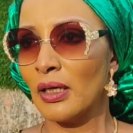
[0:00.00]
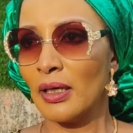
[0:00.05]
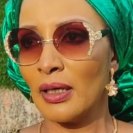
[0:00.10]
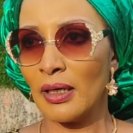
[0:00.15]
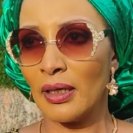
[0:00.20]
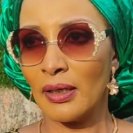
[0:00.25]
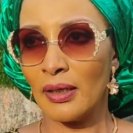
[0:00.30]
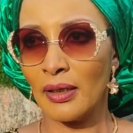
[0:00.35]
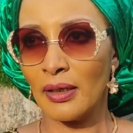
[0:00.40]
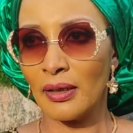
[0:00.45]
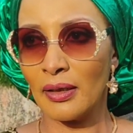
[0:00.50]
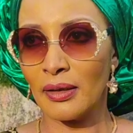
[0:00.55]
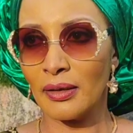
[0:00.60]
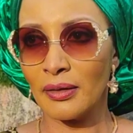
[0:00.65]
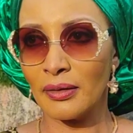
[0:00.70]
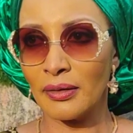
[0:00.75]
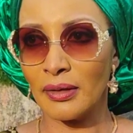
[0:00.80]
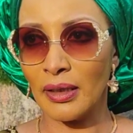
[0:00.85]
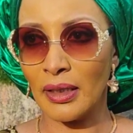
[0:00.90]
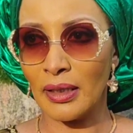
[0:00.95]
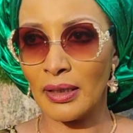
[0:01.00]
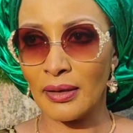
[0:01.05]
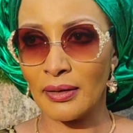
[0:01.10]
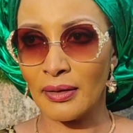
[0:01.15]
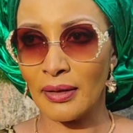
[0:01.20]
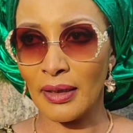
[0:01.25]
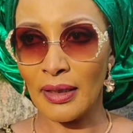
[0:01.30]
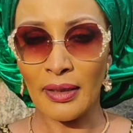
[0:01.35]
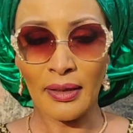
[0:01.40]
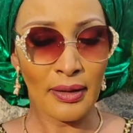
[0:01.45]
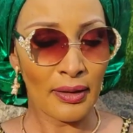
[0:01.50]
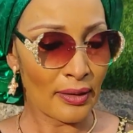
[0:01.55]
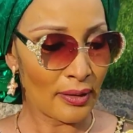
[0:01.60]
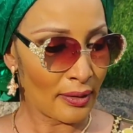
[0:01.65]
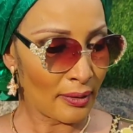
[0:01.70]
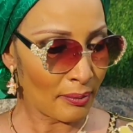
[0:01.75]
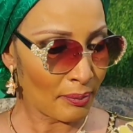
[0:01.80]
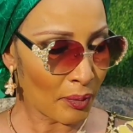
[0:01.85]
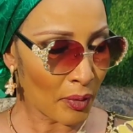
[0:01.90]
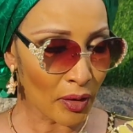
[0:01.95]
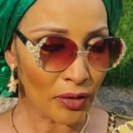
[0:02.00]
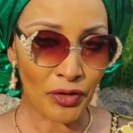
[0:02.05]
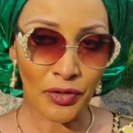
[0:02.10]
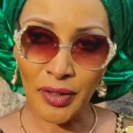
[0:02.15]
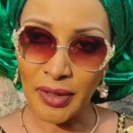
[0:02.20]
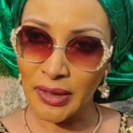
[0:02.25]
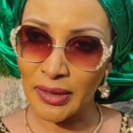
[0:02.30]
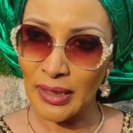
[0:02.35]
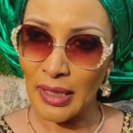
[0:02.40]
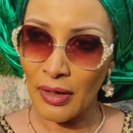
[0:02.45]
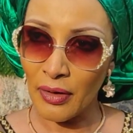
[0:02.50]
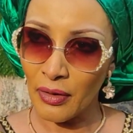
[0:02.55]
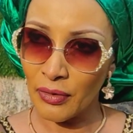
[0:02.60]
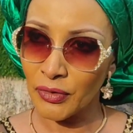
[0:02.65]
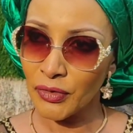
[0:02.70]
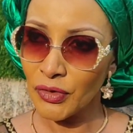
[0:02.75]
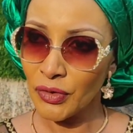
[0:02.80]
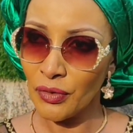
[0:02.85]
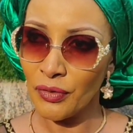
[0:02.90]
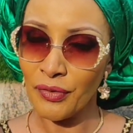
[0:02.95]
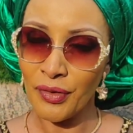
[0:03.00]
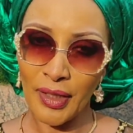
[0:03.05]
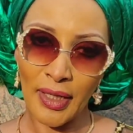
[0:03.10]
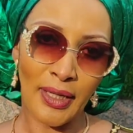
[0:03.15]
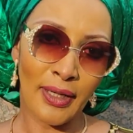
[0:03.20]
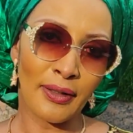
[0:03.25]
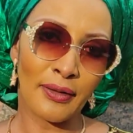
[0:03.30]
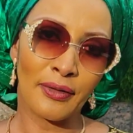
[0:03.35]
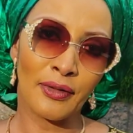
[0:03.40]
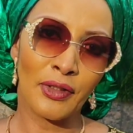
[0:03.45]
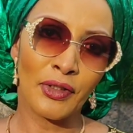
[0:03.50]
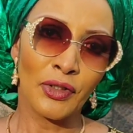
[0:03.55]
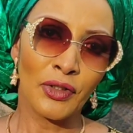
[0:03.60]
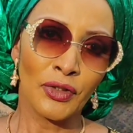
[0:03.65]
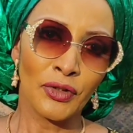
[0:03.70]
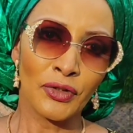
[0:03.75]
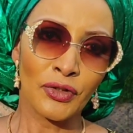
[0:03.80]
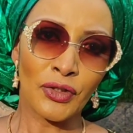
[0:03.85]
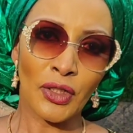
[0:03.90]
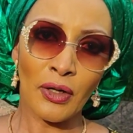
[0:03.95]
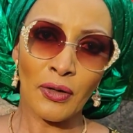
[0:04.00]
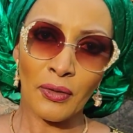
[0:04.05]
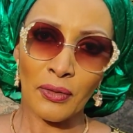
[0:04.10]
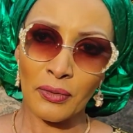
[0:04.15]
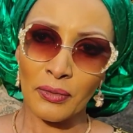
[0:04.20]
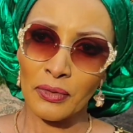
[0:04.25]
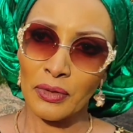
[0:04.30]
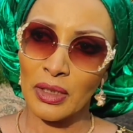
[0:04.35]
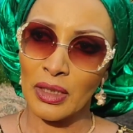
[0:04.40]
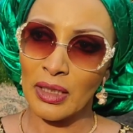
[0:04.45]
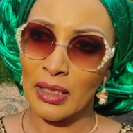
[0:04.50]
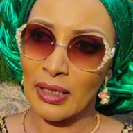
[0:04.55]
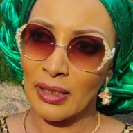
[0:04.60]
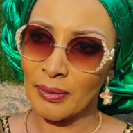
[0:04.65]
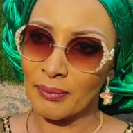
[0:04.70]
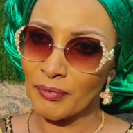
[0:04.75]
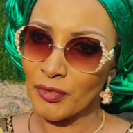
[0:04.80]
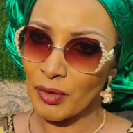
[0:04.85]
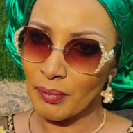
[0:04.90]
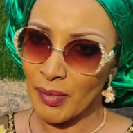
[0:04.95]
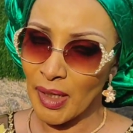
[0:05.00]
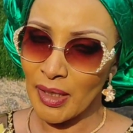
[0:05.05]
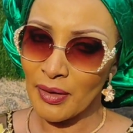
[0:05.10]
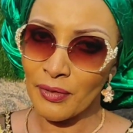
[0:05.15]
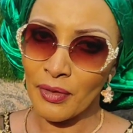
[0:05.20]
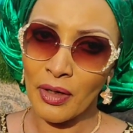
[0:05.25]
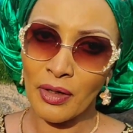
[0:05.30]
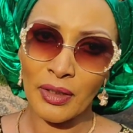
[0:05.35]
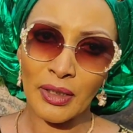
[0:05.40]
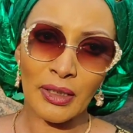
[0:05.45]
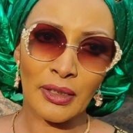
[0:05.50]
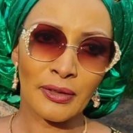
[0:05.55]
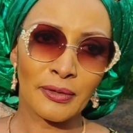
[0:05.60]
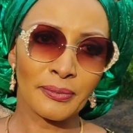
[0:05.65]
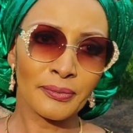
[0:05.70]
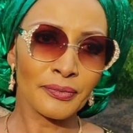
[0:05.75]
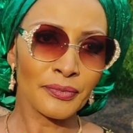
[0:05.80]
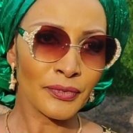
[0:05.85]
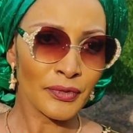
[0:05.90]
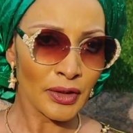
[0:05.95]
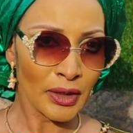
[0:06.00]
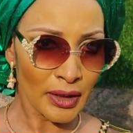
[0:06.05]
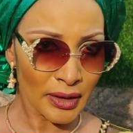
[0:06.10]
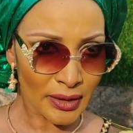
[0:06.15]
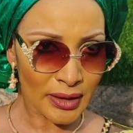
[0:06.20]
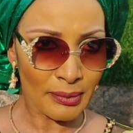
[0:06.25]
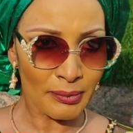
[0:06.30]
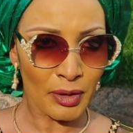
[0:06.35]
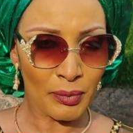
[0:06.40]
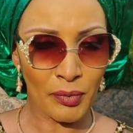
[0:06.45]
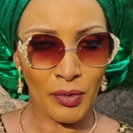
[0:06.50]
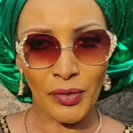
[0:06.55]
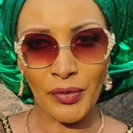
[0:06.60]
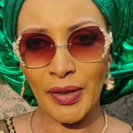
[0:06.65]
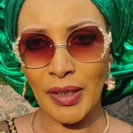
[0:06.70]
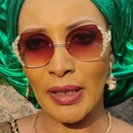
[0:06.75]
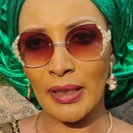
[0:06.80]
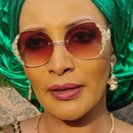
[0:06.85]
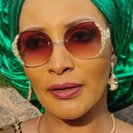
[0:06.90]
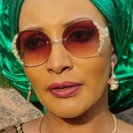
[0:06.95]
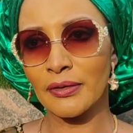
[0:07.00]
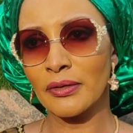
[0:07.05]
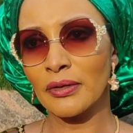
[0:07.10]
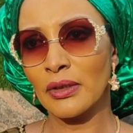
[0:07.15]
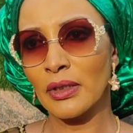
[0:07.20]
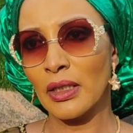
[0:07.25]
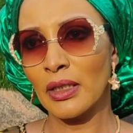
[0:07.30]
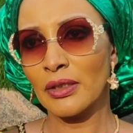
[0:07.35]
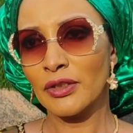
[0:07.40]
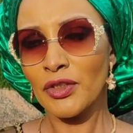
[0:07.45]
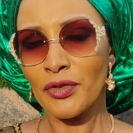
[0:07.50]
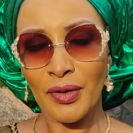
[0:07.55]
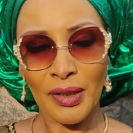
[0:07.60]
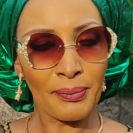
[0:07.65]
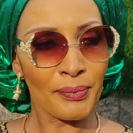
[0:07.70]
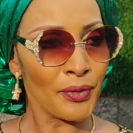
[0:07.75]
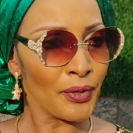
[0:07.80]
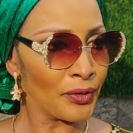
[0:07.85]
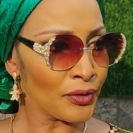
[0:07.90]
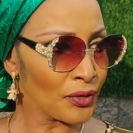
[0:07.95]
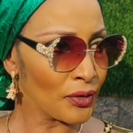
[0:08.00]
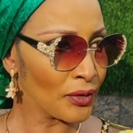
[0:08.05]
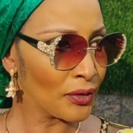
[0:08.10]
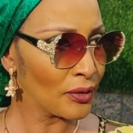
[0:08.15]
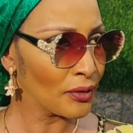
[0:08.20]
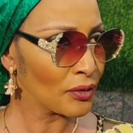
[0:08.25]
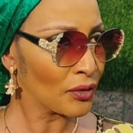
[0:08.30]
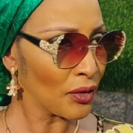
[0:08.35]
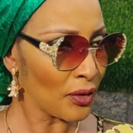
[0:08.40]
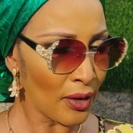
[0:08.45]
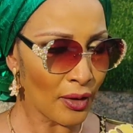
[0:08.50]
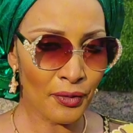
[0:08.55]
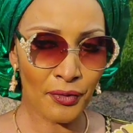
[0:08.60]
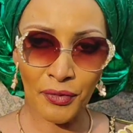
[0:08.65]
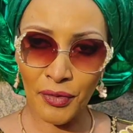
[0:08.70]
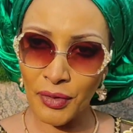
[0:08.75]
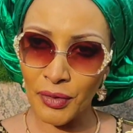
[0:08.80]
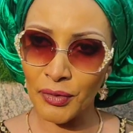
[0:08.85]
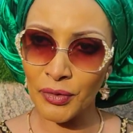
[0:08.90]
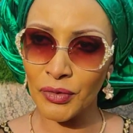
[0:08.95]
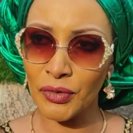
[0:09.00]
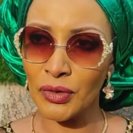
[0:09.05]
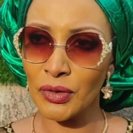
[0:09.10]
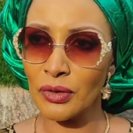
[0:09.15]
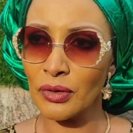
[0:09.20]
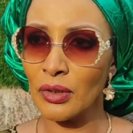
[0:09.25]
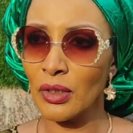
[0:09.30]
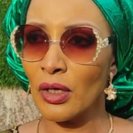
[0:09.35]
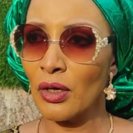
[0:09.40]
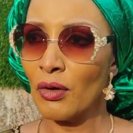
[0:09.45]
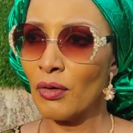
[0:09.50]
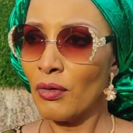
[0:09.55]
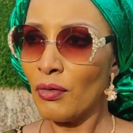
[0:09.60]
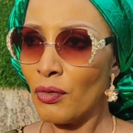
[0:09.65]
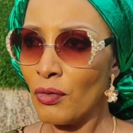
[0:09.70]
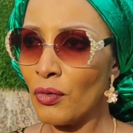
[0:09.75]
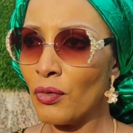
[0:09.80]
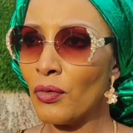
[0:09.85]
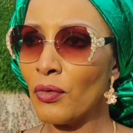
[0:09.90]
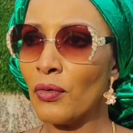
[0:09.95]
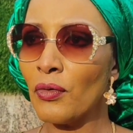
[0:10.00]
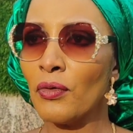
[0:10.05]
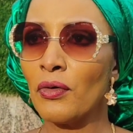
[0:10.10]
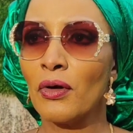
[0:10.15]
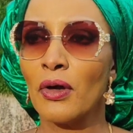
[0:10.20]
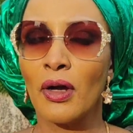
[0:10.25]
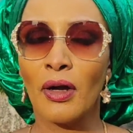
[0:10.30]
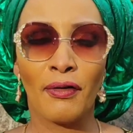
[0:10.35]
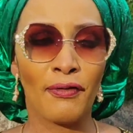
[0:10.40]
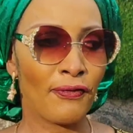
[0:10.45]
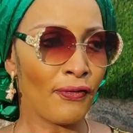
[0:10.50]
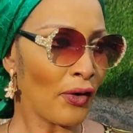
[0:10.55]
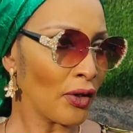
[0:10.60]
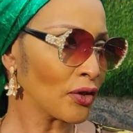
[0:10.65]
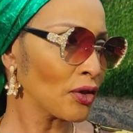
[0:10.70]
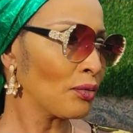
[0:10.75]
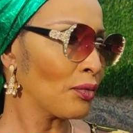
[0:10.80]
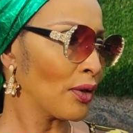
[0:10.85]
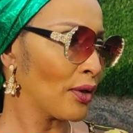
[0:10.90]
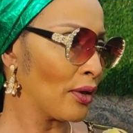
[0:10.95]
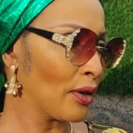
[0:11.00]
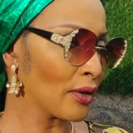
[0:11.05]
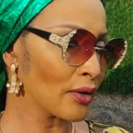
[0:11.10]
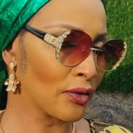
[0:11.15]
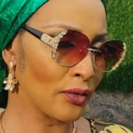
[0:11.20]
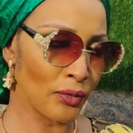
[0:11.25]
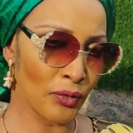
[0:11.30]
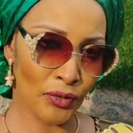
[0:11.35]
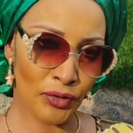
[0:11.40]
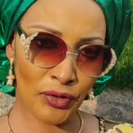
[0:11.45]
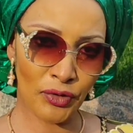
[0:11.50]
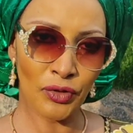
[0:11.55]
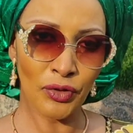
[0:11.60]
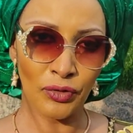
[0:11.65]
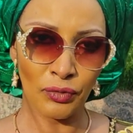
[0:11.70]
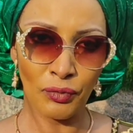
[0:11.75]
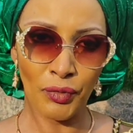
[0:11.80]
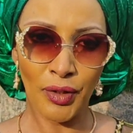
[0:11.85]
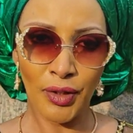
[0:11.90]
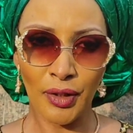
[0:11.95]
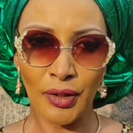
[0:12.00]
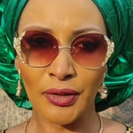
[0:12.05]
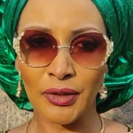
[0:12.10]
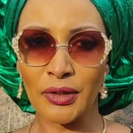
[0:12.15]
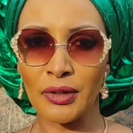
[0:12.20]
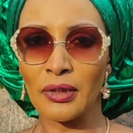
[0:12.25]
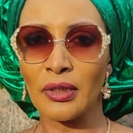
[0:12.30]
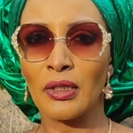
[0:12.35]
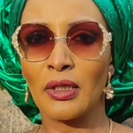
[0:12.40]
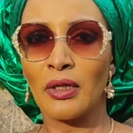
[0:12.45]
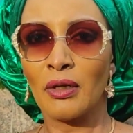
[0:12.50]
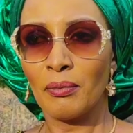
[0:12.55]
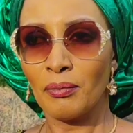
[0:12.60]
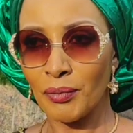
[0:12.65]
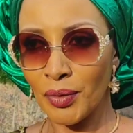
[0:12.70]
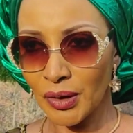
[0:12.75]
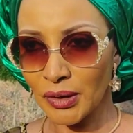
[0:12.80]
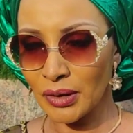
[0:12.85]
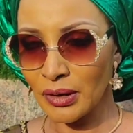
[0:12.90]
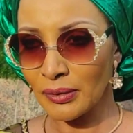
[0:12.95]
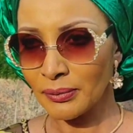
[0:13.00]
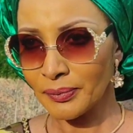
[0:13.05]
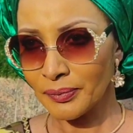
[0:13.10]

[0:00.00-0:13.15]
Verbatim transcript: Uh, their, their, portraits are also there. So um, the Mayrock is a memorial tribute to all those who fought with us, who stood with us, but